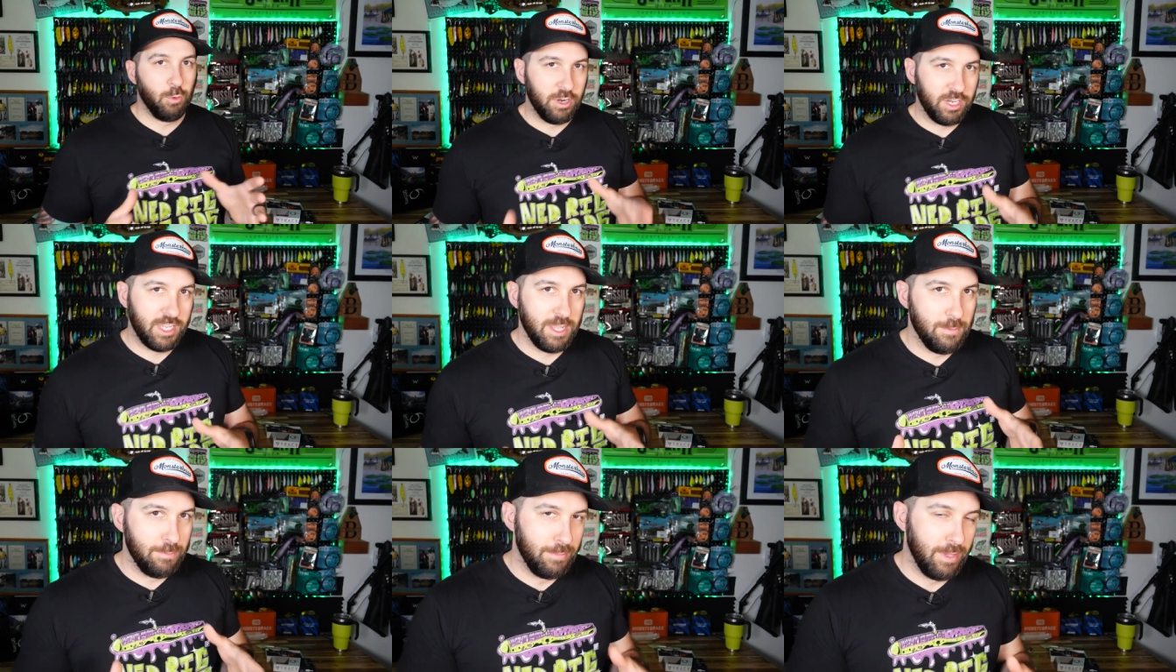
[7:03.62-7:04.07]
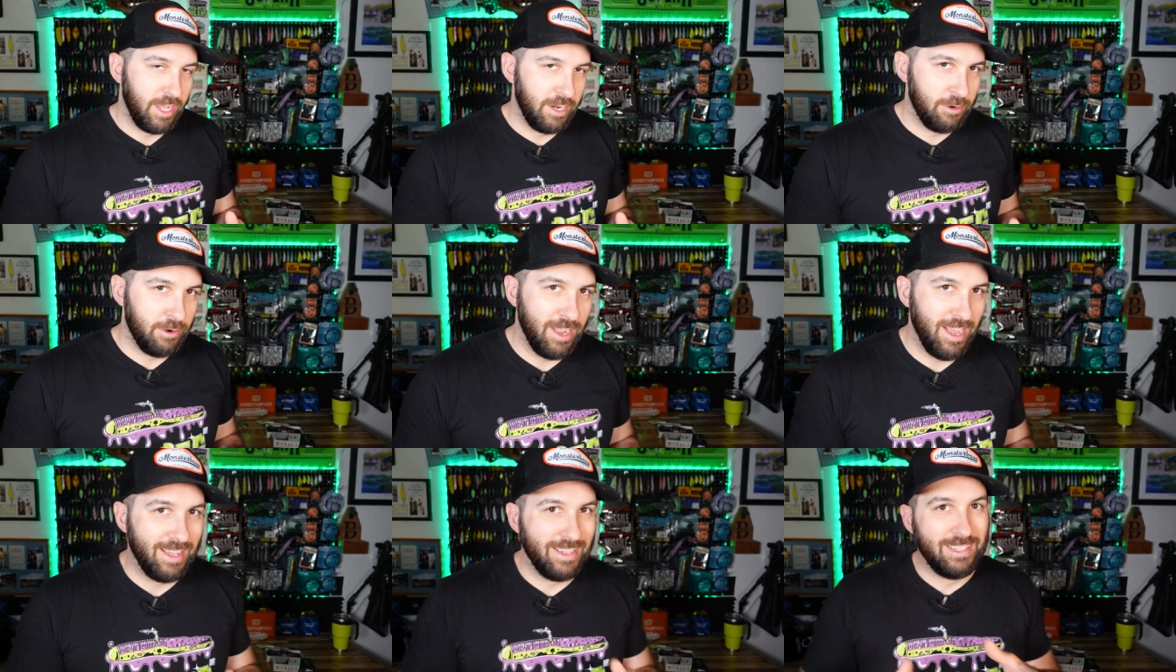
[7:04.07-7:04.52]
wanna get
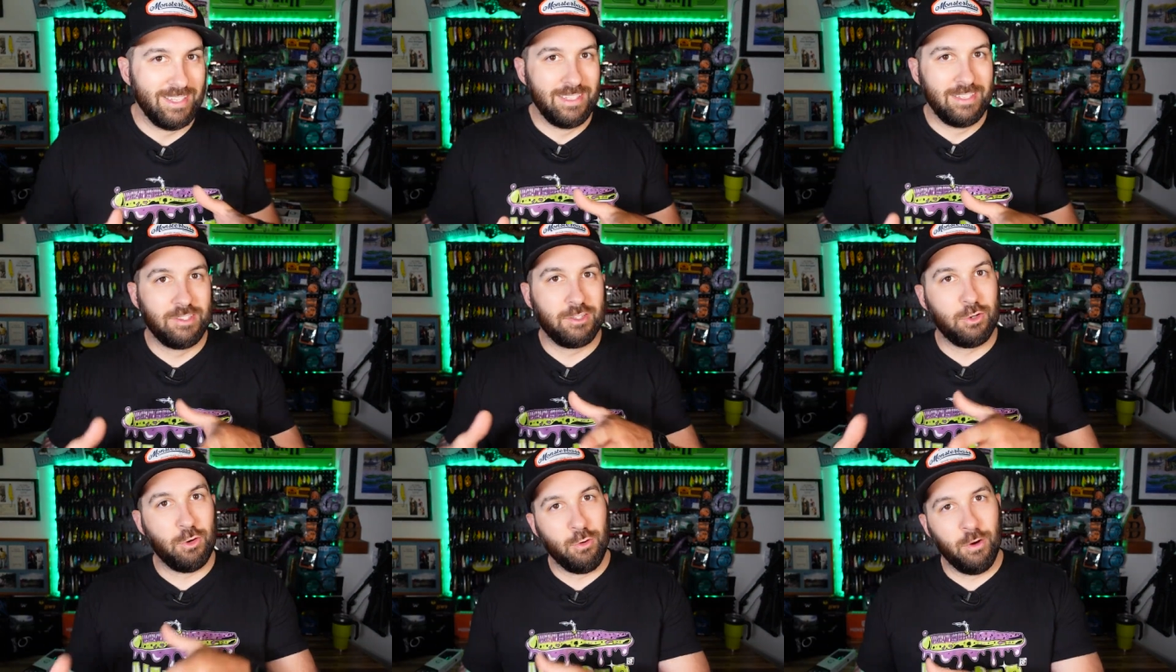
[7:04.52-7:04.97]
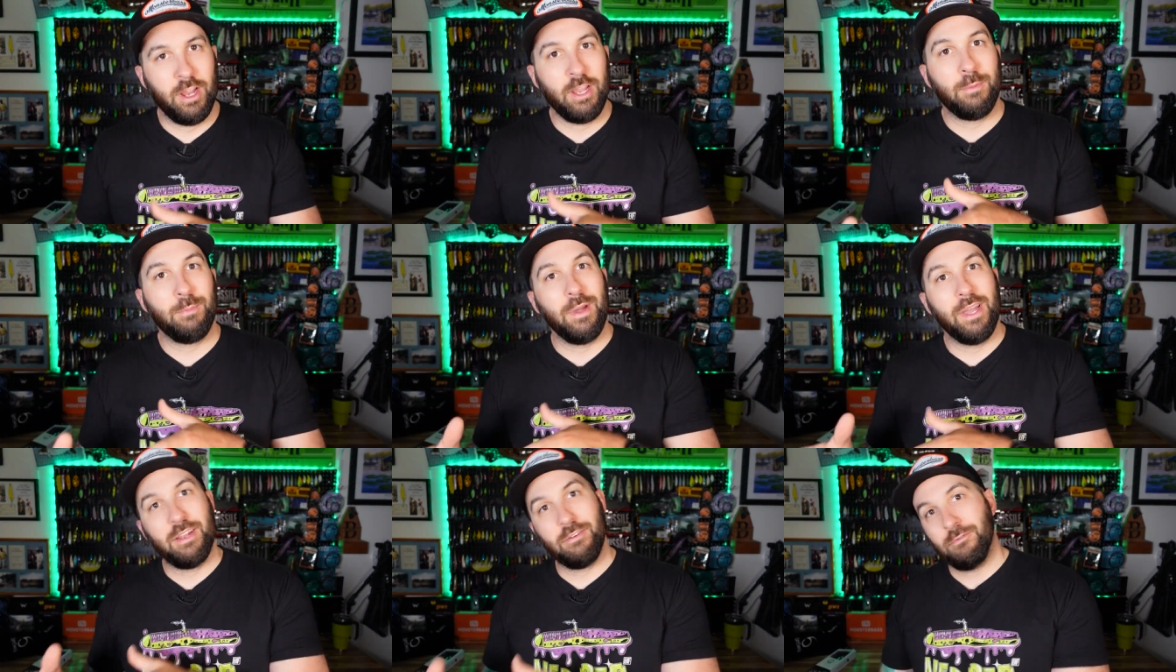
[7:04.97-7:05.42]
better at is
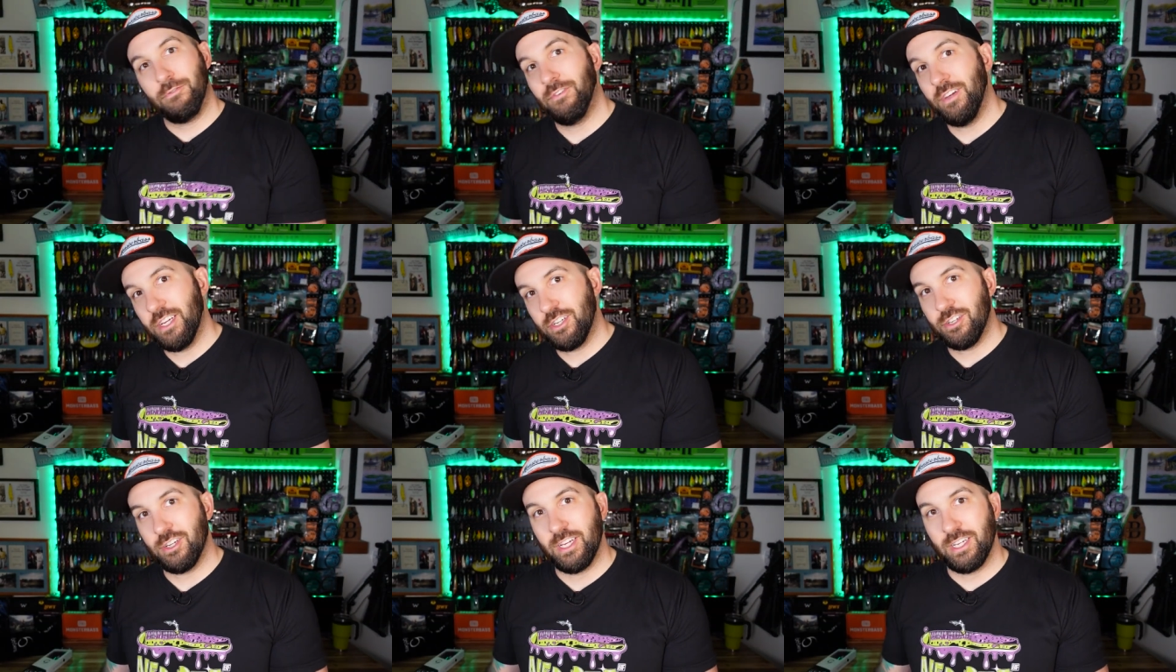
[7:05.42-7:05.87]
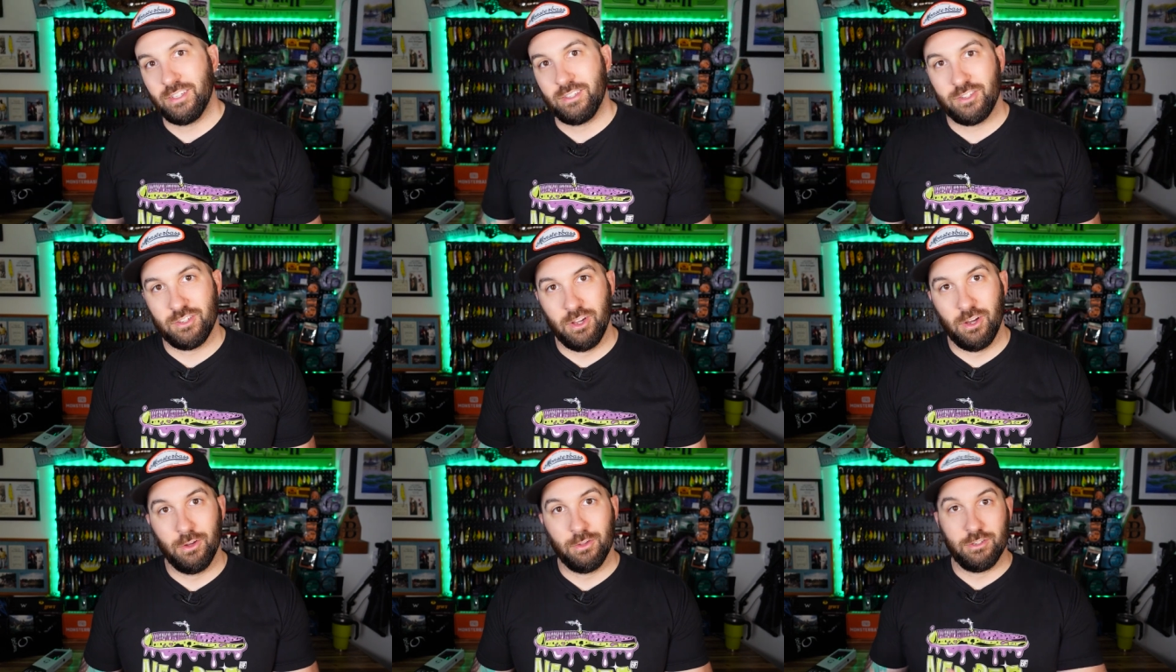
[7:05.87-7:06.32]
crankbait fishing.
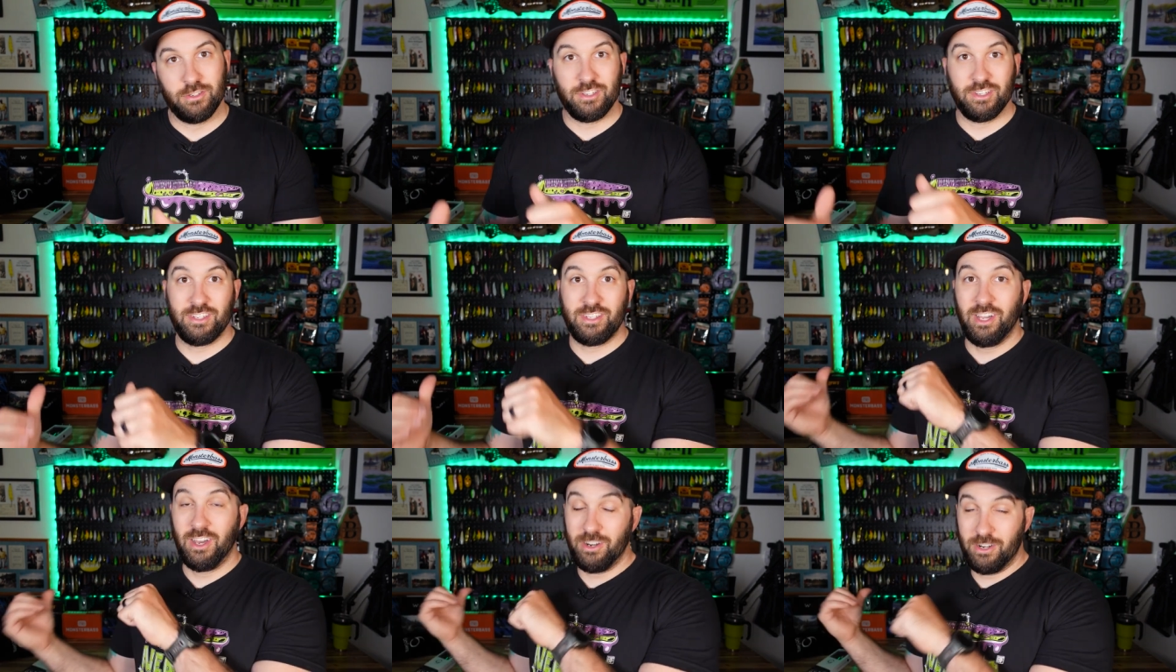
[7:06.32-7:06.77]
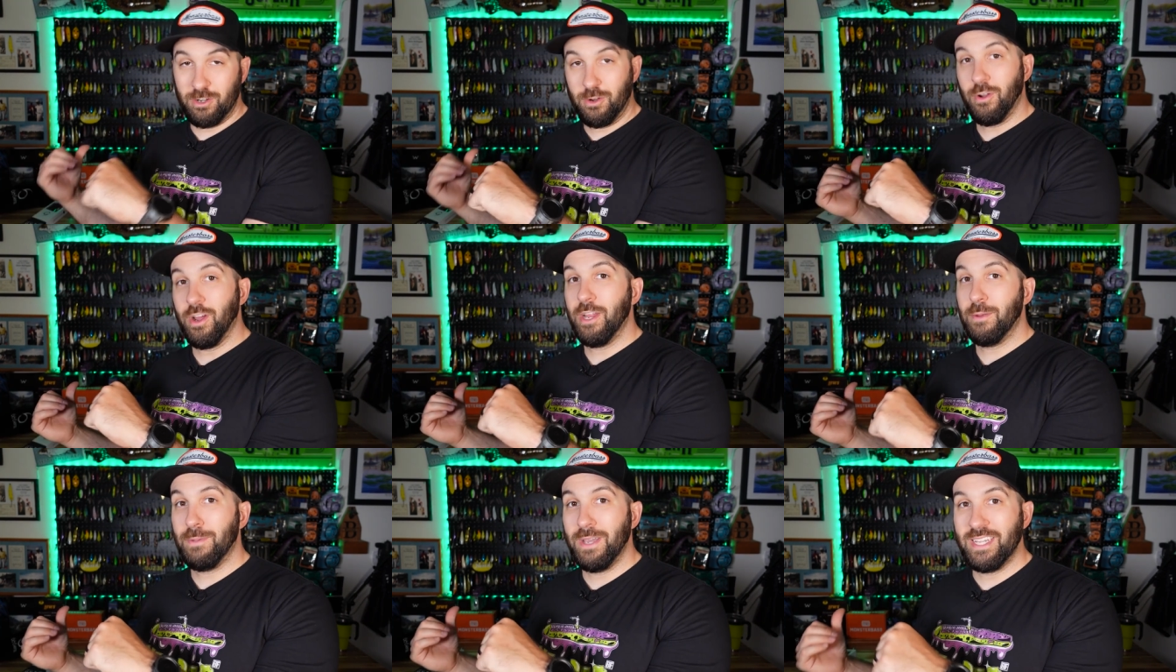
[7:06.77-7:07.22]
So there's a ton of
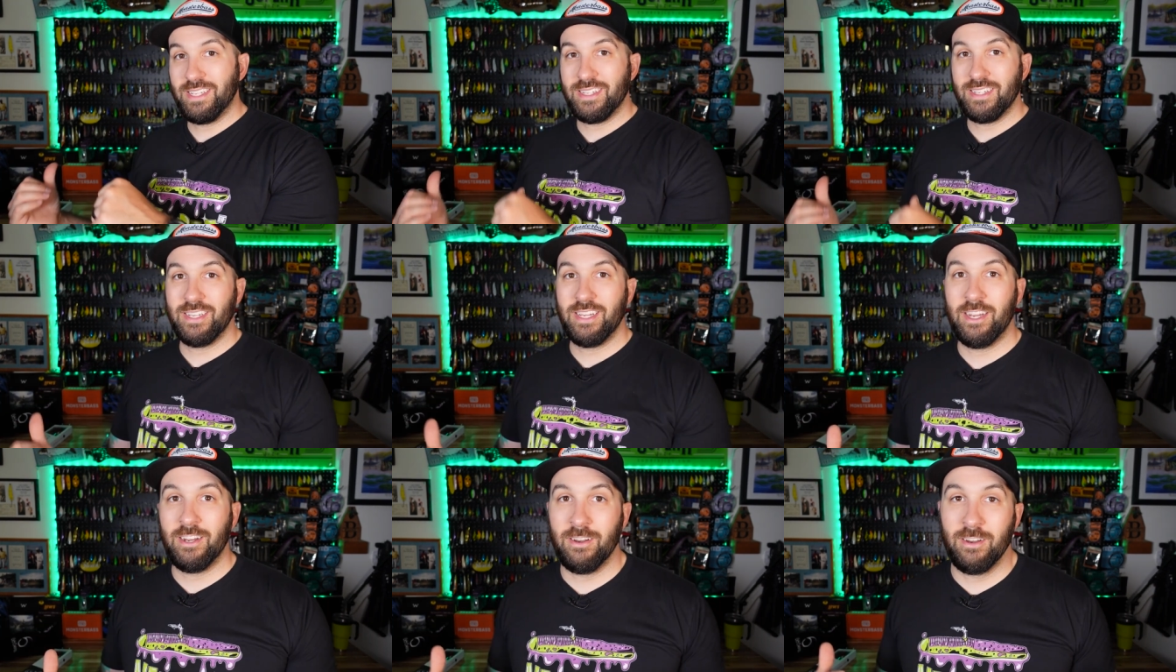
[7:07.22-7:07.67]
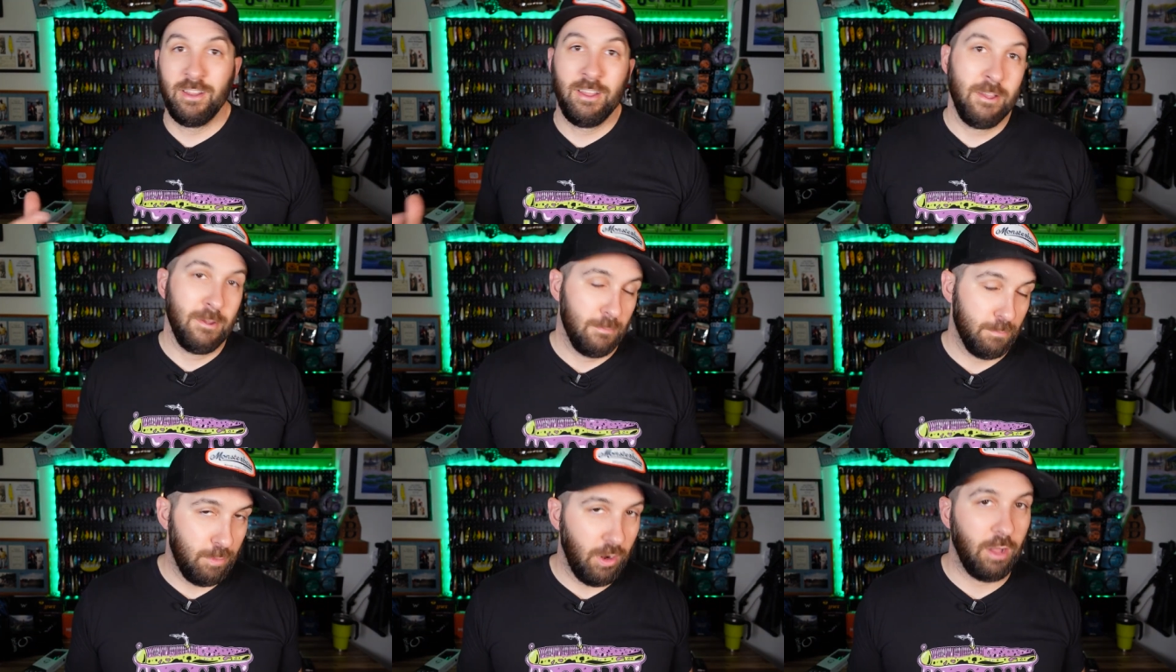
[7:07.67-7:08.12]
crankbaits in here.
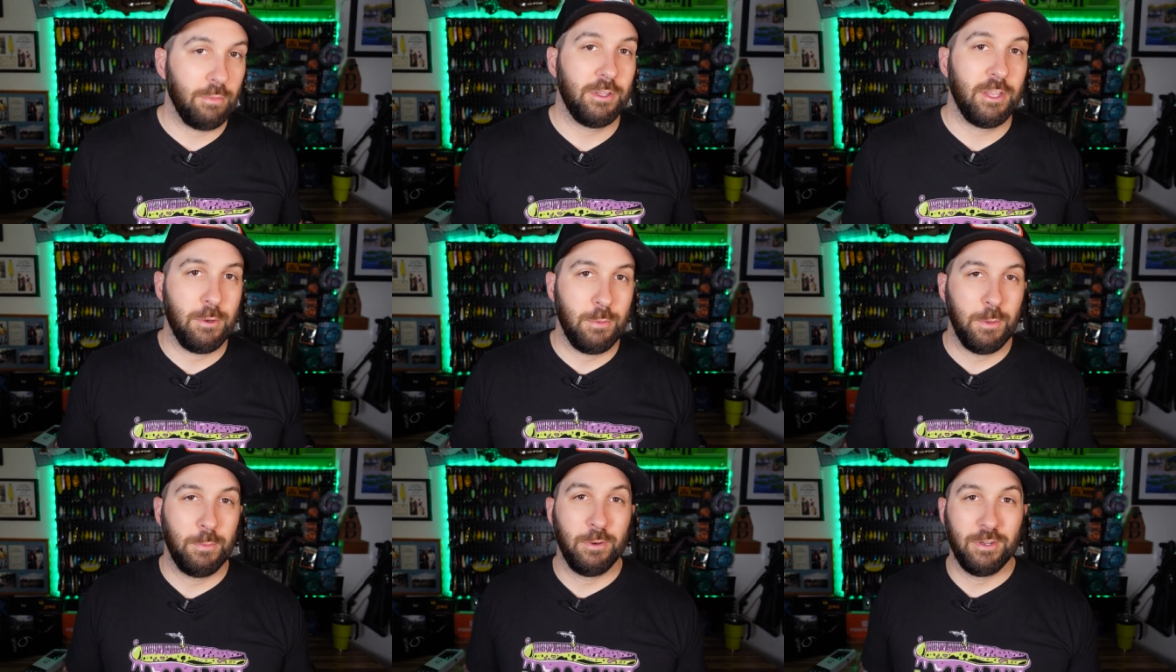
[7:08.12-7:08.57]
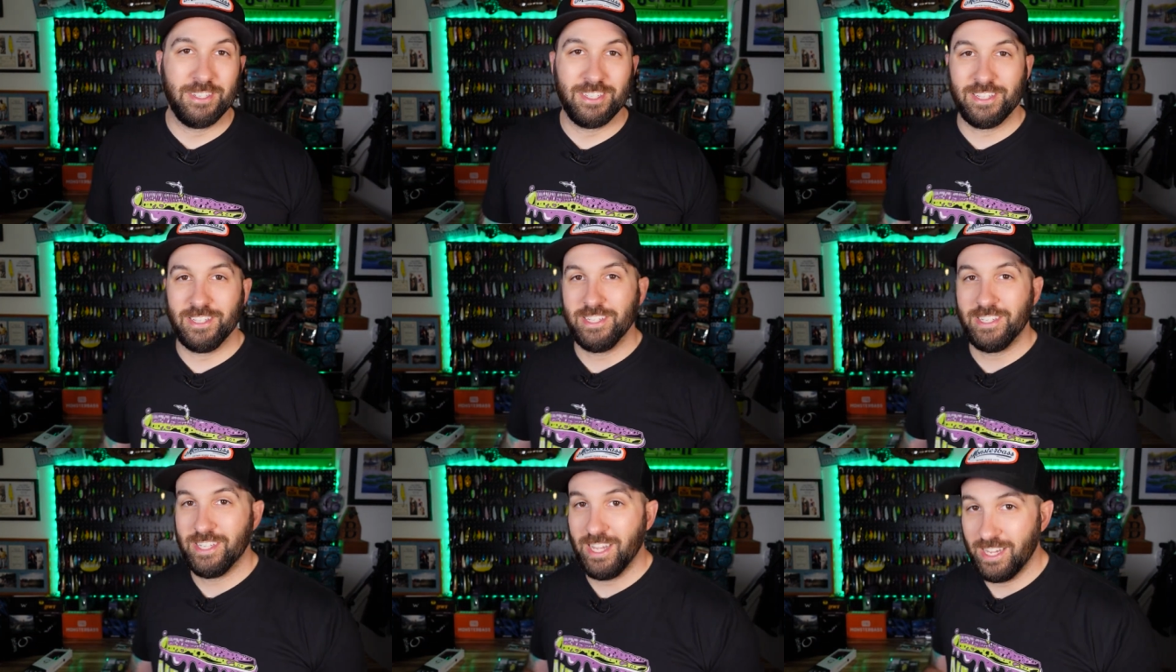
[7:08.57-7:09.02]
Probably gonna be put
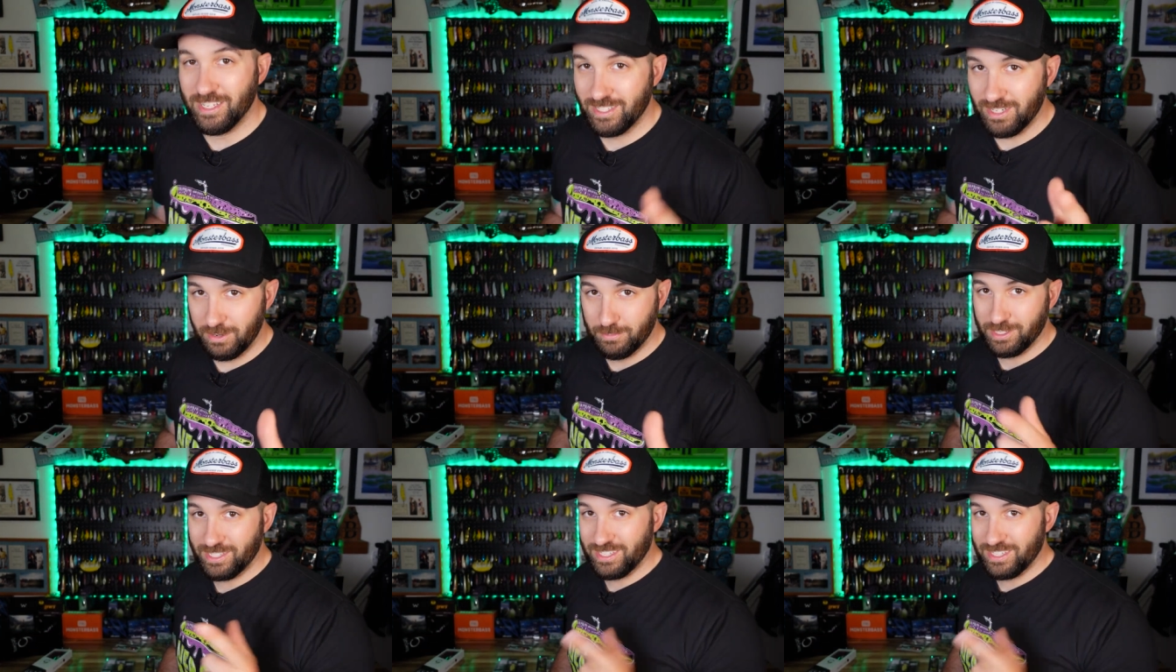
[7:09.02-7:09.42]
into the test and I'm